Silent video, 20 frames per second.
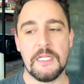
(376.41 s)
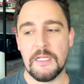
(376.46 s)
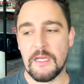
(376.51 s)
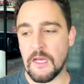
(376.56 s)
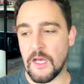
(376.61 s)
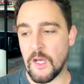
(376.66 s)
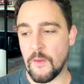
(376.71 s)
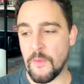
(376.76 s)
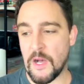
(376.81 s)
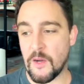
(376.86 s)

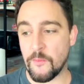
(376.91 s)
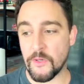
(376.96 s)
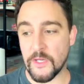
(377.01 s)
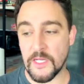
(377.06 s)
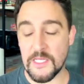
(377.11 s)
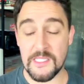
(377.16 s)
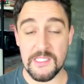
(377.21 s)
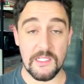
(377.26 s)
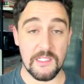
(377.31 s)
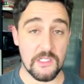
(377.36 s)
I'll
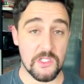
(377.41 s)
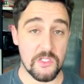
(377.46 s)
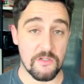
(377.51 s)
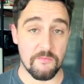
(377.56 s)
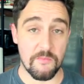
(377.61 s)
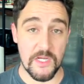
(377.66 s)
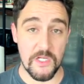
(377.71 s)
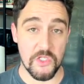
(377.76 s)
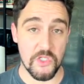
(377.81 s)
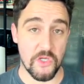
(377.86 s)
bring a selection of
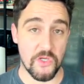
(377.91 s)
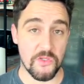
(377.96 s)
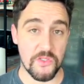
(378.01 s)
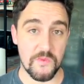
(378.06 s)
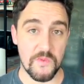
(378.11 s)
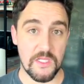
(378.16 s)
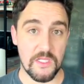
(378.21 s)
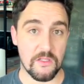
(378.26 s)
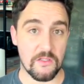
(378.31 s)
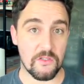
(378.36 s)
my journals
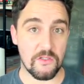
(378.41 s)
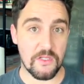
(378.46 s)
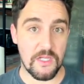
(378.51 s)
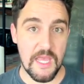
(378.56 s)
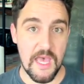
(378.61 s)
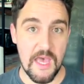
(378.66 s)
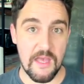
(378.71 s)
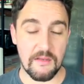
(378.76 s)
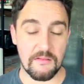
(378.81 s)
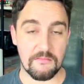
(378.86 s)
we can look
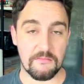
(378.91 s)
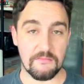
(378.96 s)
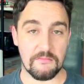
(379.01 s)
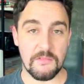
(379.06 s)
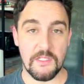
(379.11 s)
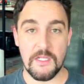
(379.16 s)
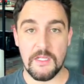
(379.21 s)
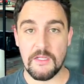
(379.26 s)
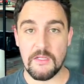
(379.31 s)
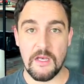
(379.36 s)
at, and
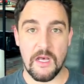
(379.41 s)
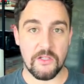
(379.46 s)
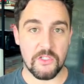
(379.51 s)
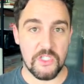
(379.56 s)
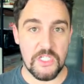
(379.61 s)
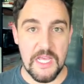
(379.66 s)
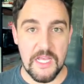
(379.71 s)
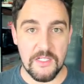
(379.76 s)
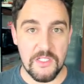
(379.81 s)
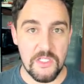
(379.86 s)
I'll
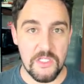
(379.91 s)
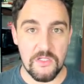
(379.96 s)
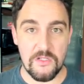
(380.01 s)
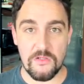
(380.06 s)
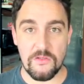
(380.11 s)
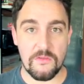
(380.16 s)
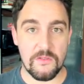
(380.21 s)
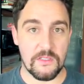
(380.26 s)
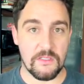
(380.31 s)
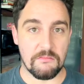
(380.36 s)
chat to
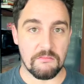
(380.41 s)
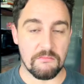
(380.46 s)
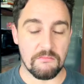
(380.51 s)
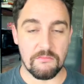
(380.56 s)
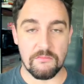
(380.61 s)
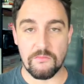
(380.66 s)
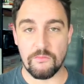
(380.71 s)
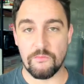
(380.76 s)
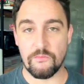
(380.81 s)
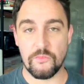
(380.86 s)
you,
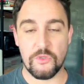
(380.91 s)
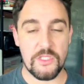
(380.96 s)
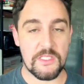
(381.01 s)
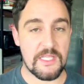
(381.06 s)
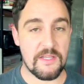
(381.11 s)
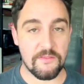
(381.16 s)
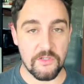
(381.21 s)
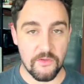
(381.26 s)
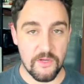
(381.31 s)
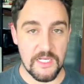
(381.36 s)
and we'll just
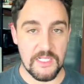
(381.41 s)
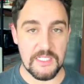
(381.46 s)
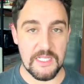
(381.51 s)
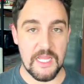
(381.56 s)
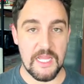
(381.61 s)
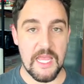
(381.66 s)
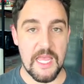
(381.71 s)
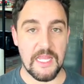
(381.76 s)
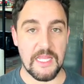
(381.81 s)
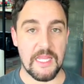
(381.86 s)
have a great
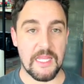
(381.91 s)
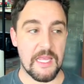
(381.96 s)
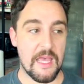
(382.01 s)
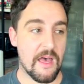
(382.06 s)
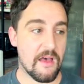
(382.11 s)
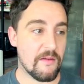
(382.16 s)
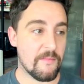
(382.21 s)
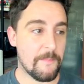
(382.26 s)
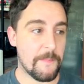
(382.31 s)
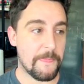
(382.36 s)
day hanging
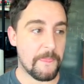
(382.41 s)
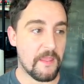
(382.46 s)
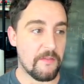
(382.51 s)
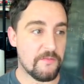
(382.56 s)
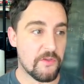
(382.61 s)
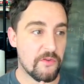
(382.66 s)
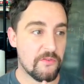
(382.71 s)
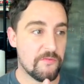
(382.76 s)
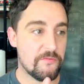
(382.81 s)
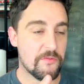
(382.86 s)
out.
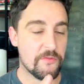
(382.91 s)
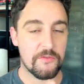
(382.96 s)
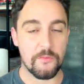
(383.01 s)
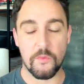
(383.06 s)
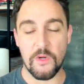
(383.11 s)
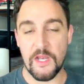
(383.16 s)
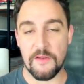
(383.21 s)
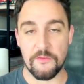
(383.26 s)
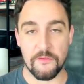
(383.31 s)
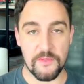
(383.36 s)
If you, for
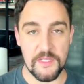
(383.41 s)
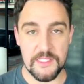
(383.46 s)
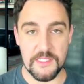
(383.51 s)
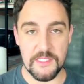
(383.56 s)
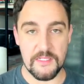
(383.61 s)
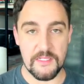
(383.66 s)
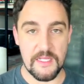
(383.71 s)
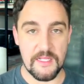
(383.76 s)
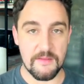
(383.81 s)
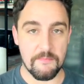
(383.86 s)
whatever
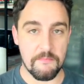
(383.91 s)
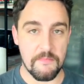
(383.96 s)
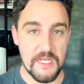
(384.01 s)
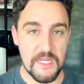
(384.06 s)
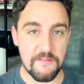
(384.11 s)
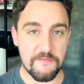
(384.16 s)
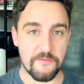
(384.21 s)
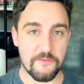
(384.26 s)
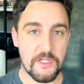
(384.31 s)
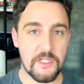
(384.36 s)
reason, need a
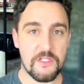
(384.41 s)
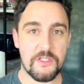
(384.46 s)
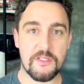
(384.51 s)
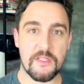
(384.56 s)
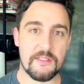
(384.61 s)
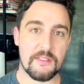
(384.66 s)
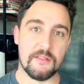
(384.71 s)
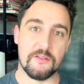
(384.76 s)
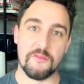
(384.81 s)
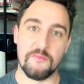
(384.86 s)
mini fridge,
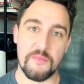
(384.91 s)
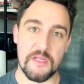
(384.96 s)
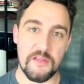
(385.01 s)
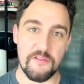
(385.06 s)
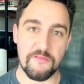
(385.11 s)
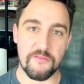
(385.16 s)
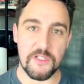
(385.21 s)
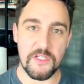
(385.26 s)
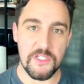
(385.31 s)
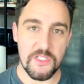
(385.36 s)
there's a little mini
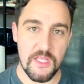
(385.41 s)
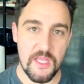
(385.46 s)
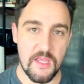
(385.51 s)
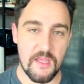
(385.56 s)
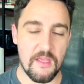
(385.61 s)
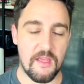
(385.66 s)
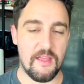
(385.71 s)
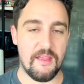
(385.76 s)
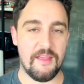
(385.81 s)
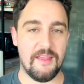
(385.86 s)
fridge
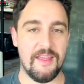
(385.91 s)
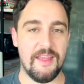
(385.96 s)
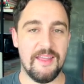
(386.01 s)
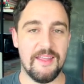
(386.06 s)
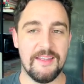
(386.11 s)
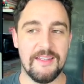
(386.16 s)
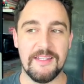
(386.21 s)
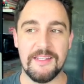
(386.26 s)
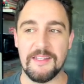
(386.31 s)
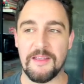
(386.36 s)
there,
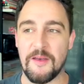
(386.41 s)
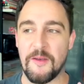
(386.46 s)
and